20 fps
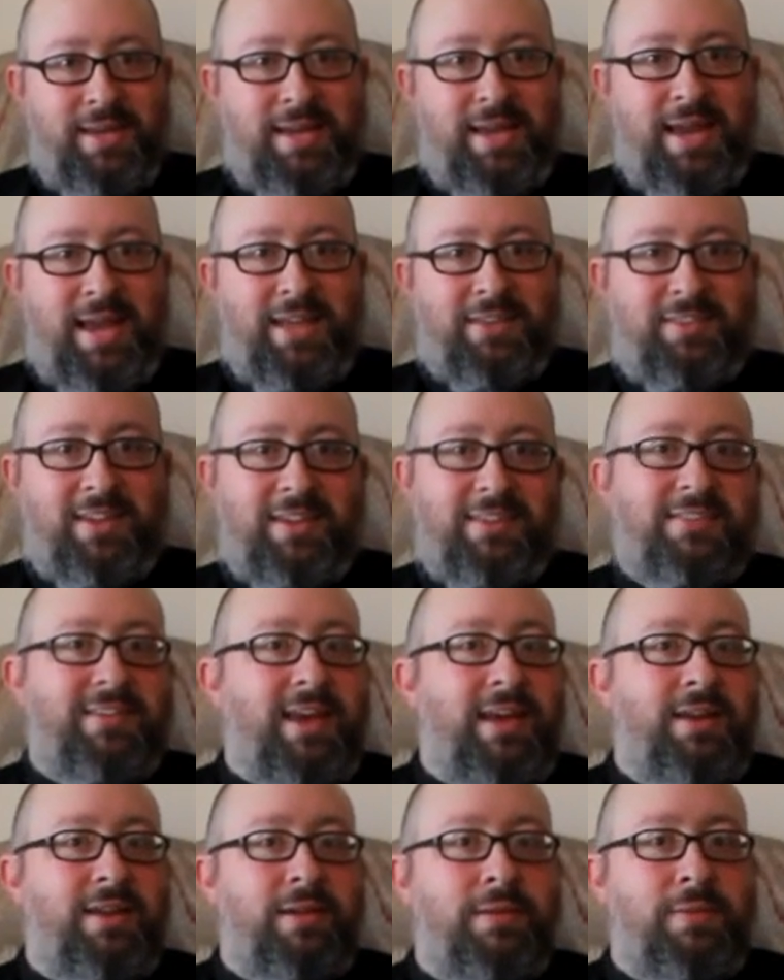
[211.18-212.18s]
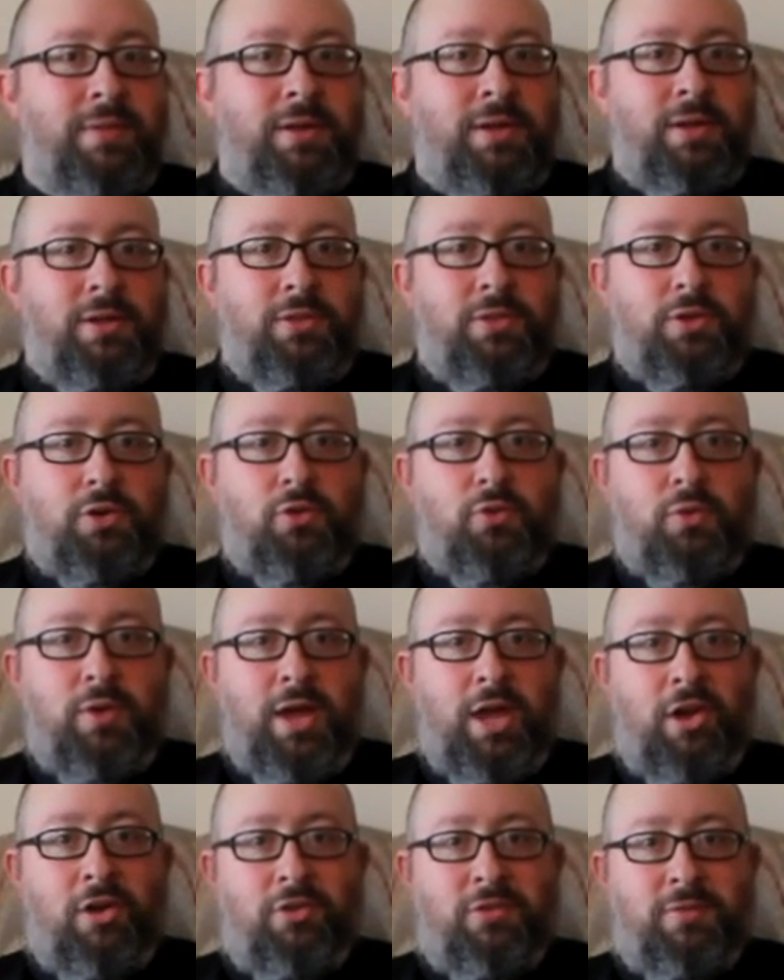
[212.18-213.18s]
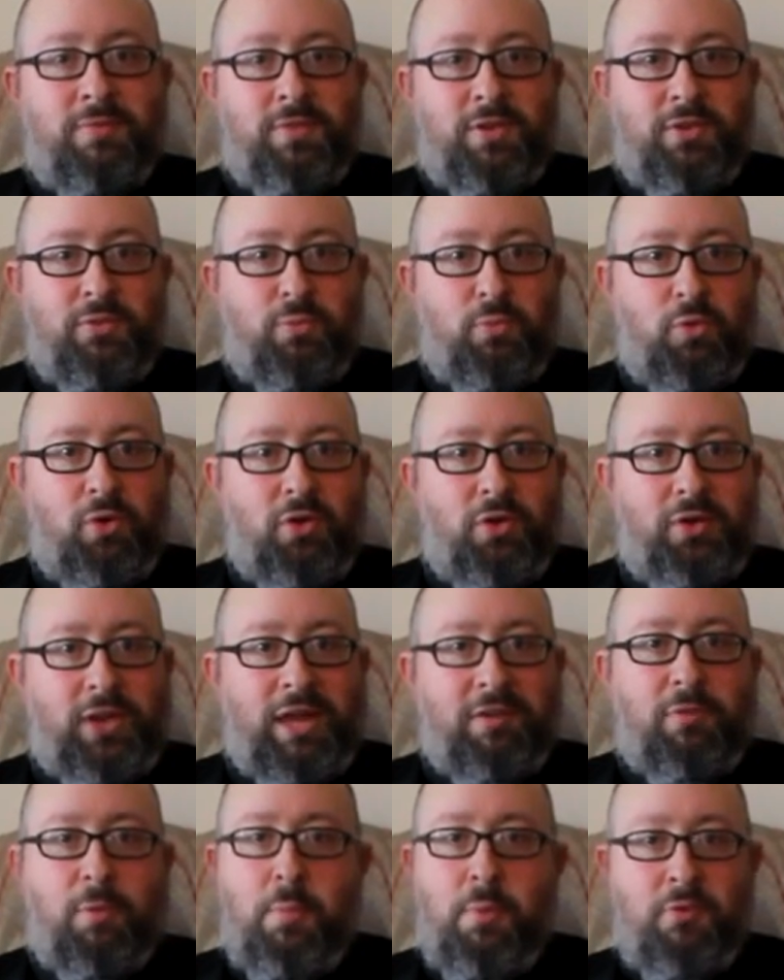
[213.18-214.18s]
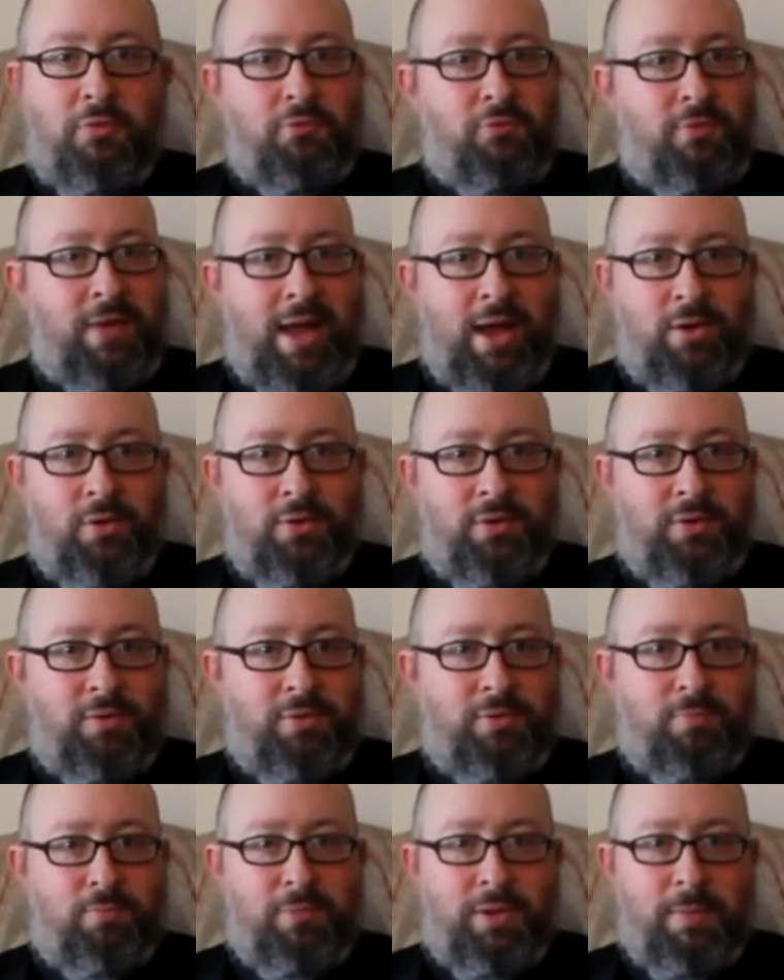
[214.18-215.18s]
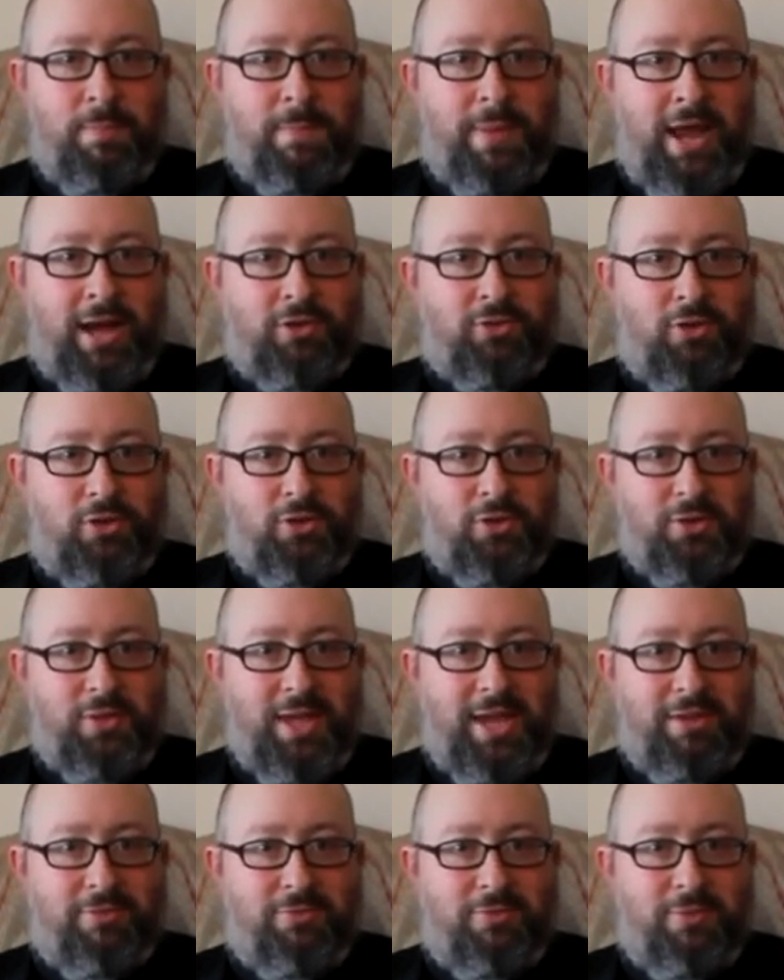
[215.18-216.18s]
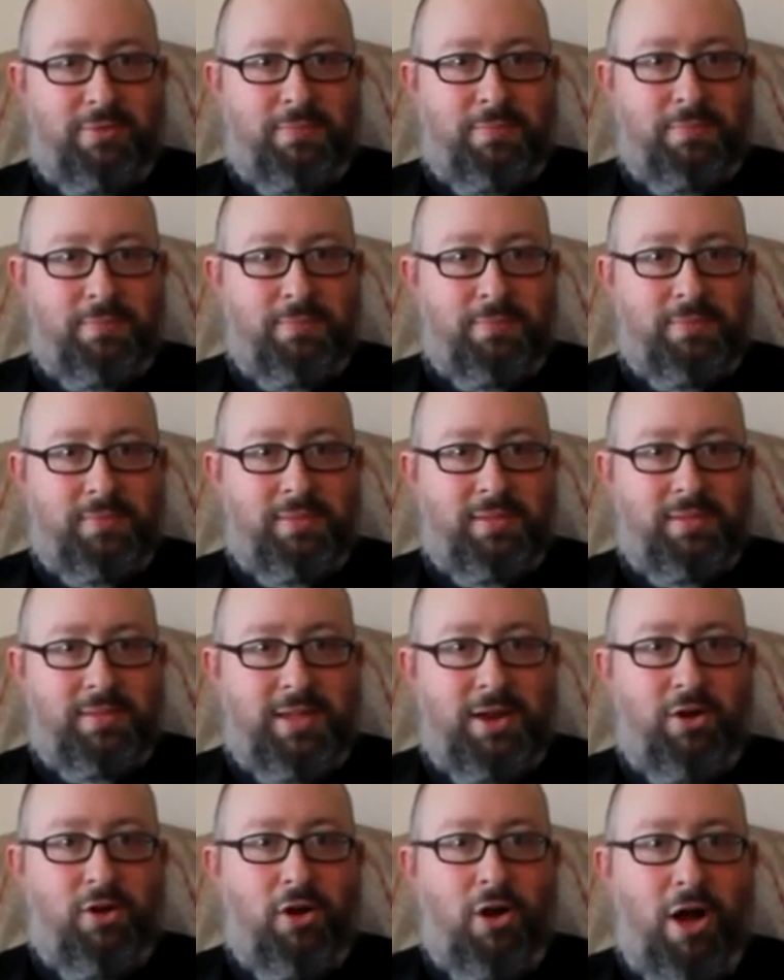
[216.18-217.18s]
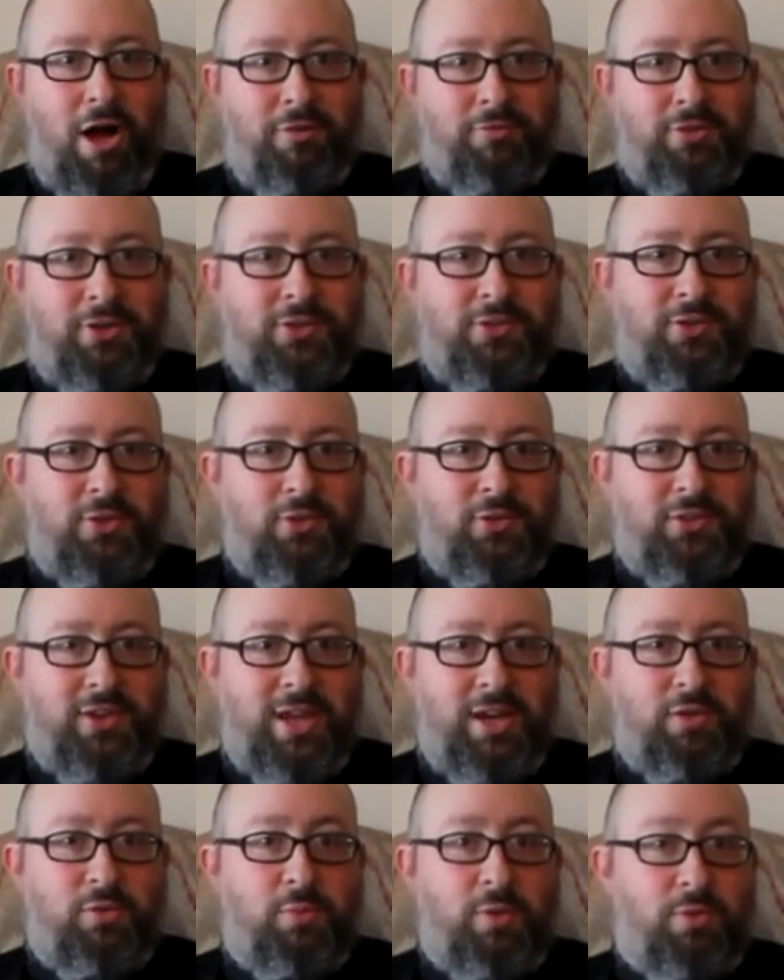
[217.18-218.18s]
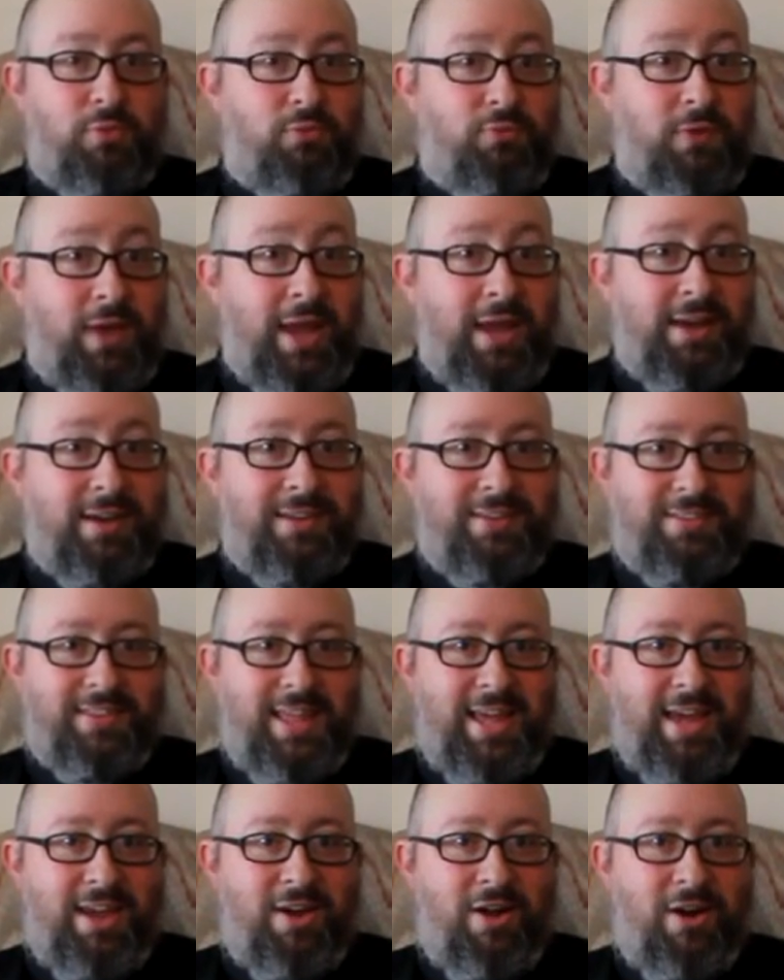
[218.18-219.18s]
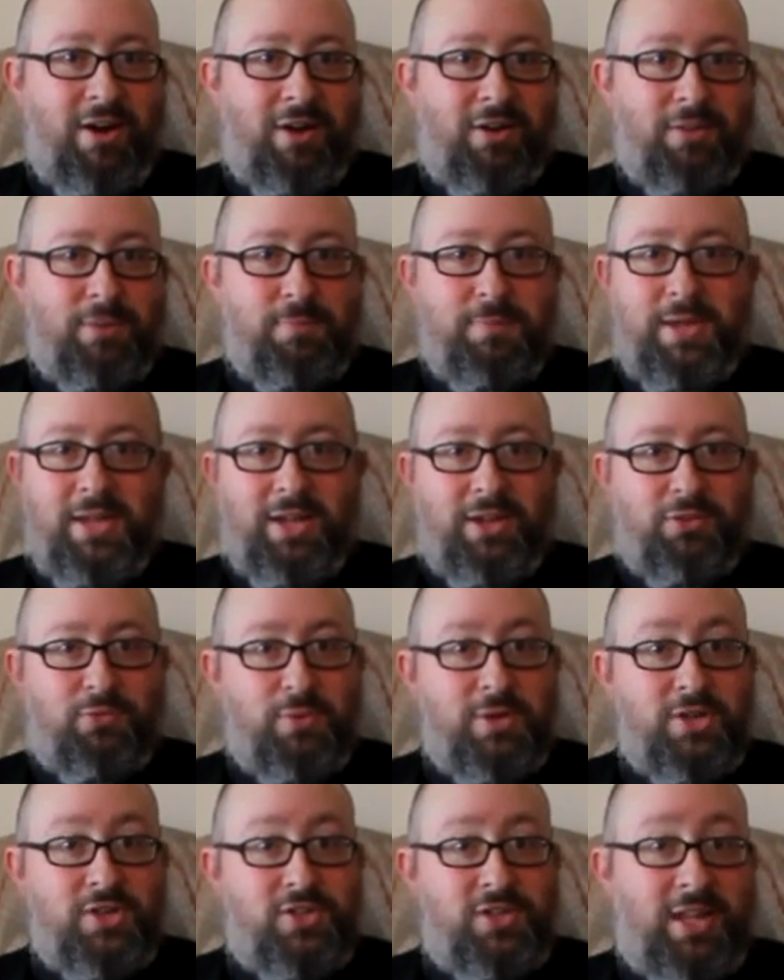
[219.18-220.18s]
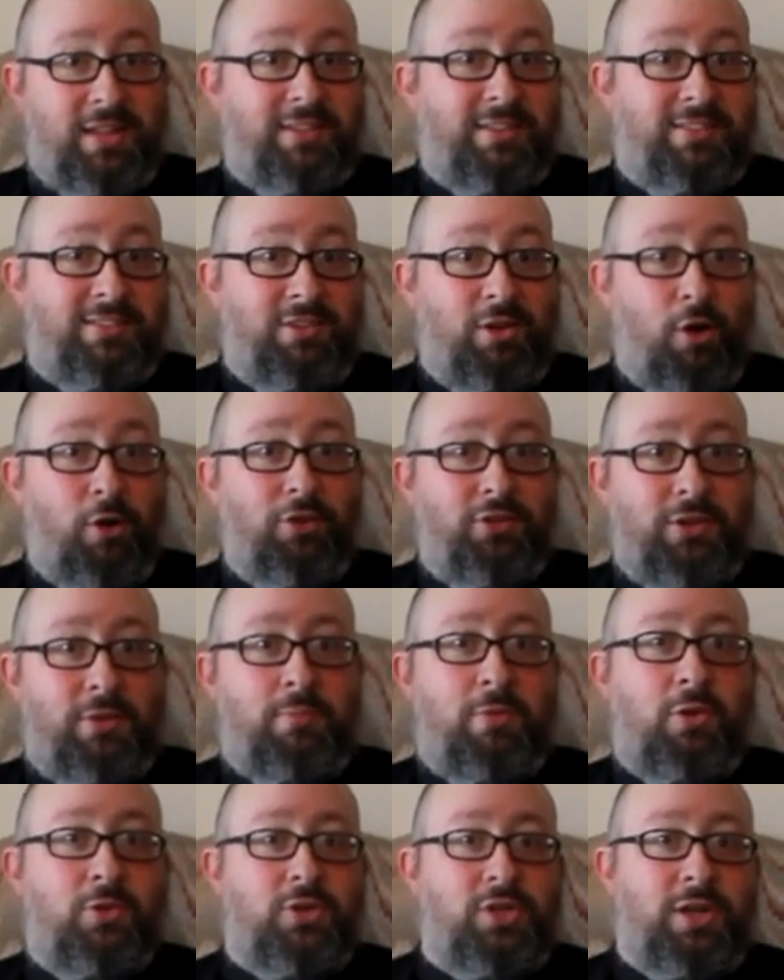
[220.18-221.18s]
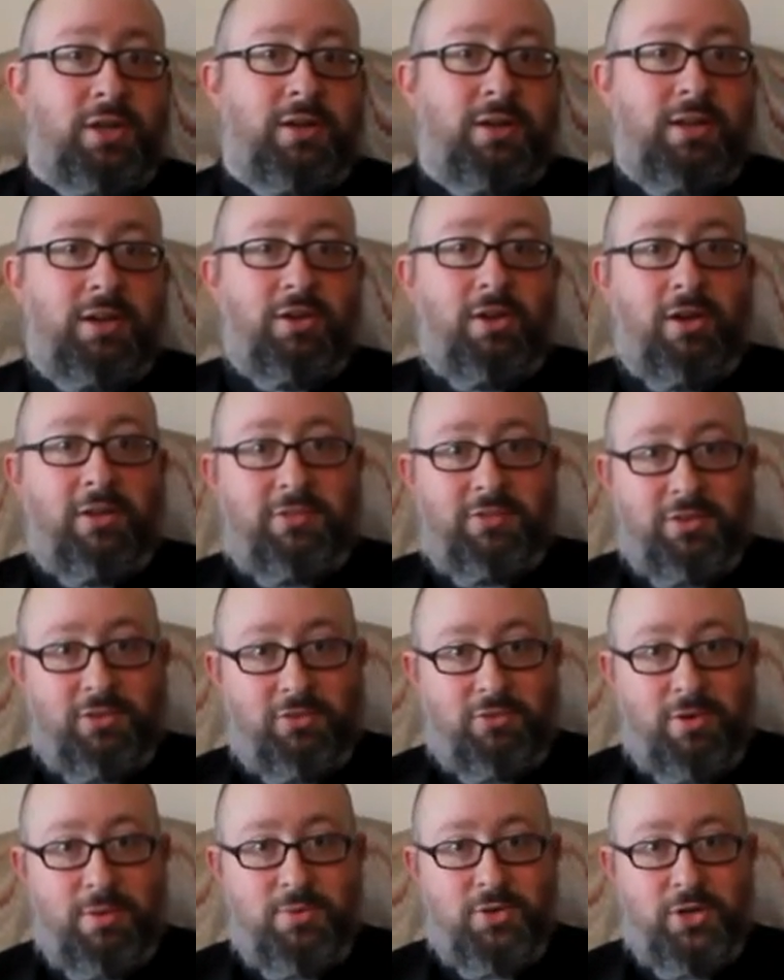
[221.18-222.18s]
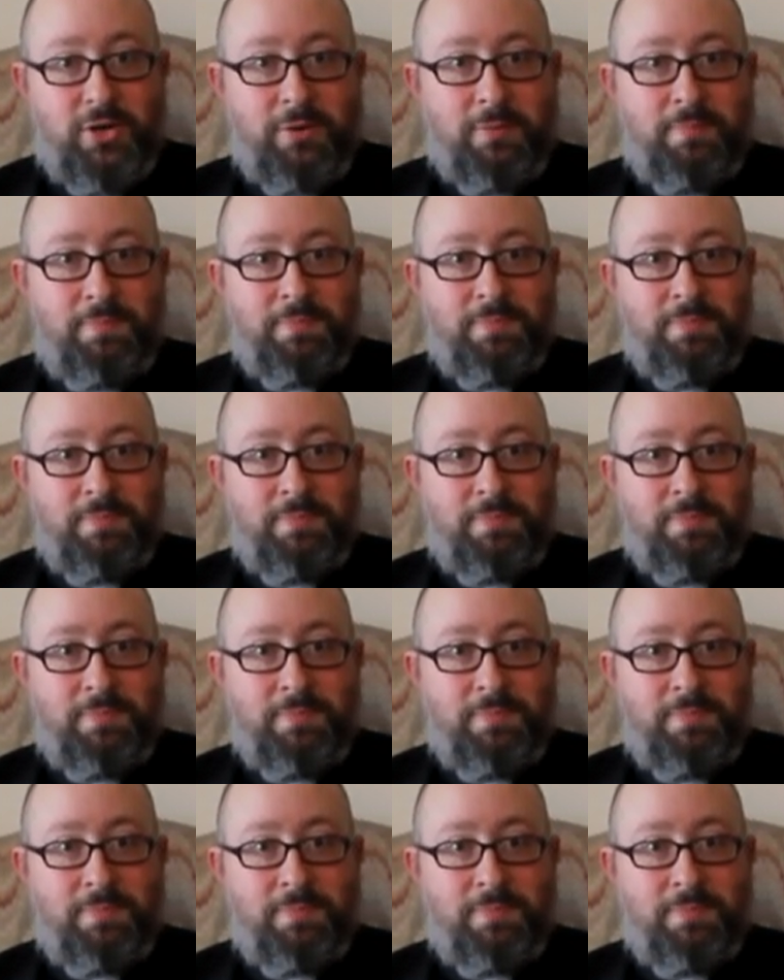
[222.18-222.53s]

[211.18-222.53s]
As I said, the creators of this world have a profound impact on your life. They are often associated with fate as they are the beings which set the stars in motion in Gnostic scripture.